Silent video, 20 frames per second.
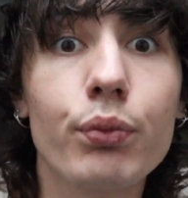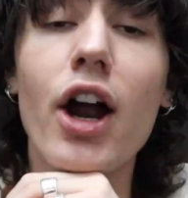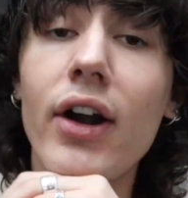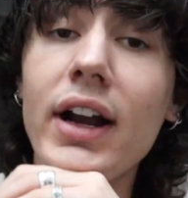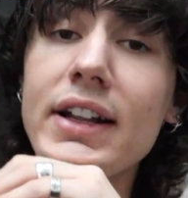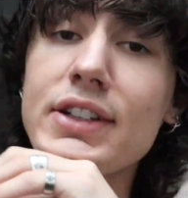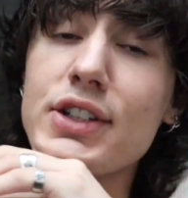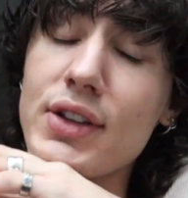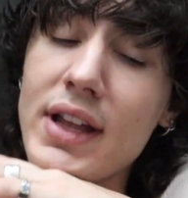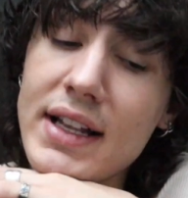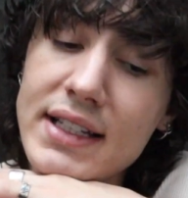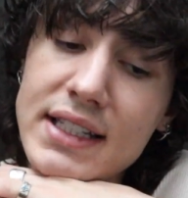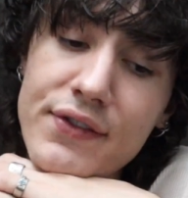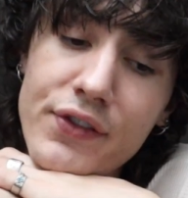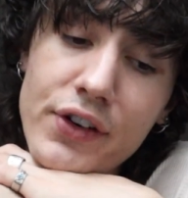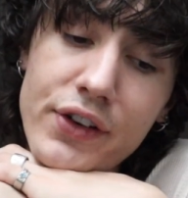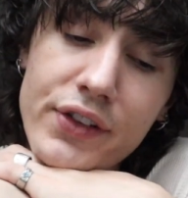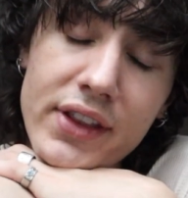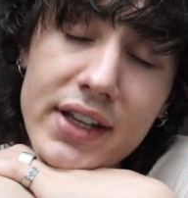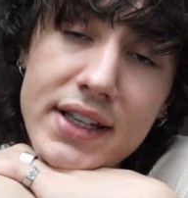All right, so that's it
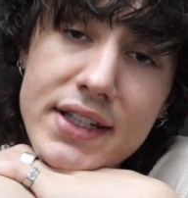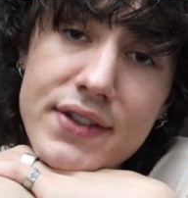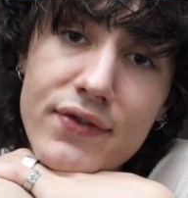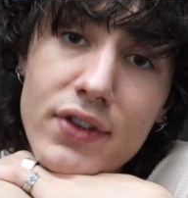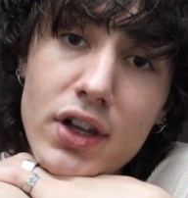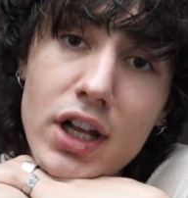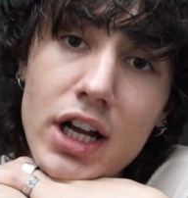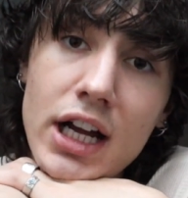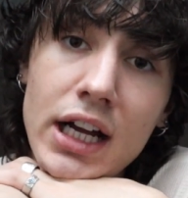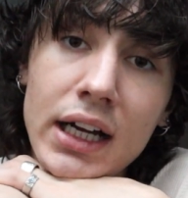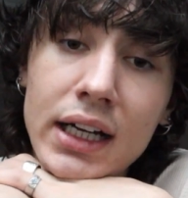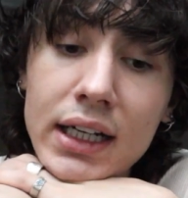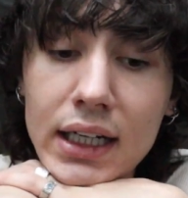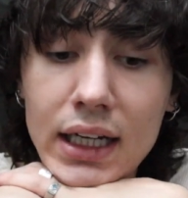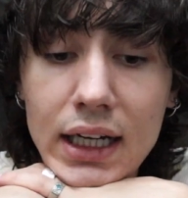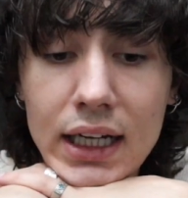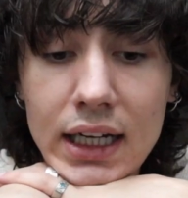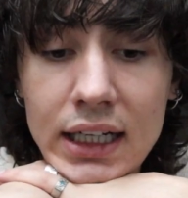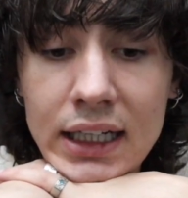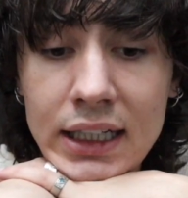for this
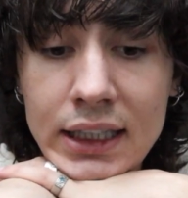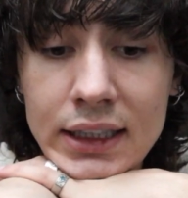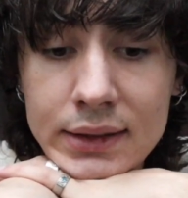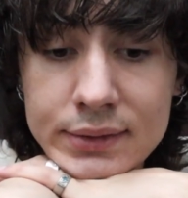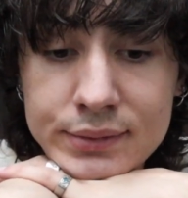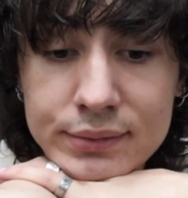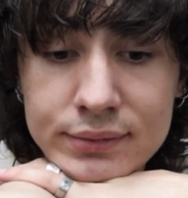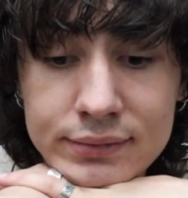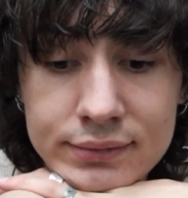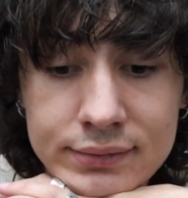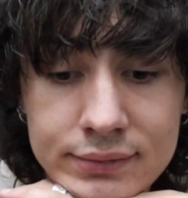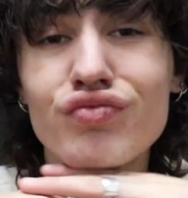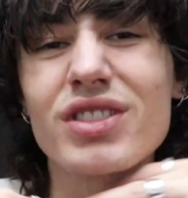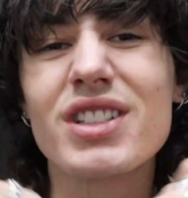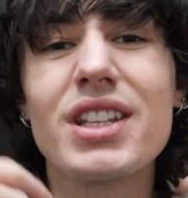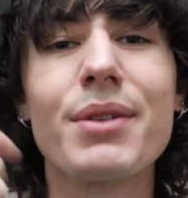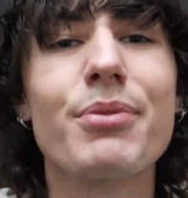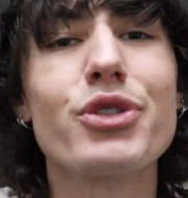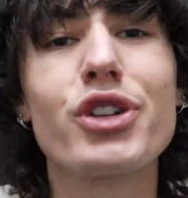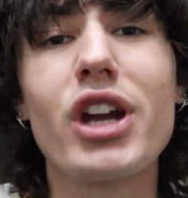vlog.
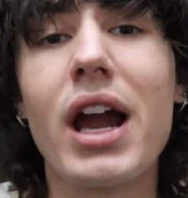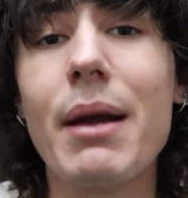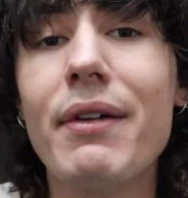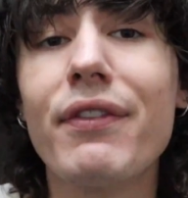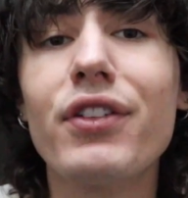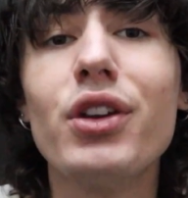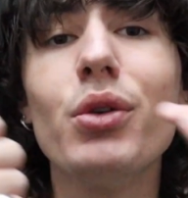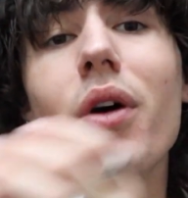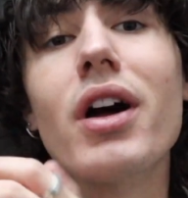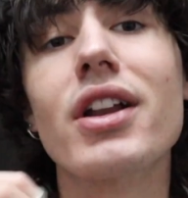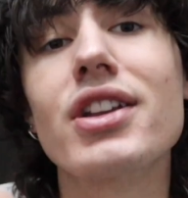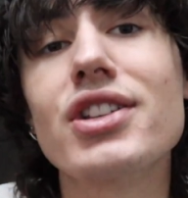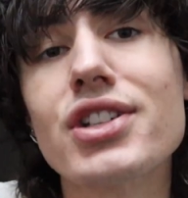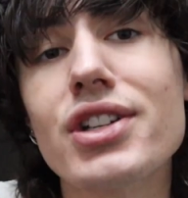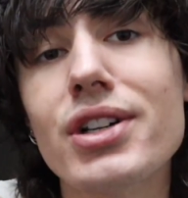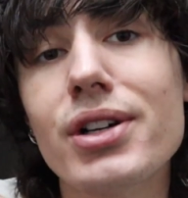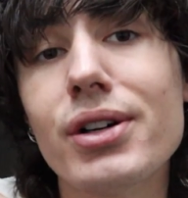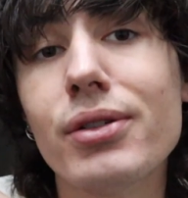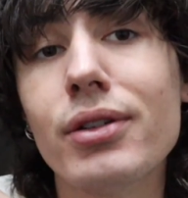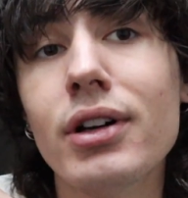Subscribe if you want
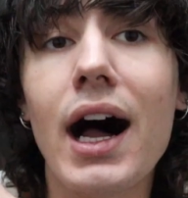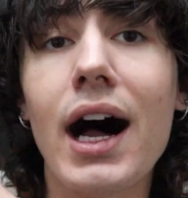to.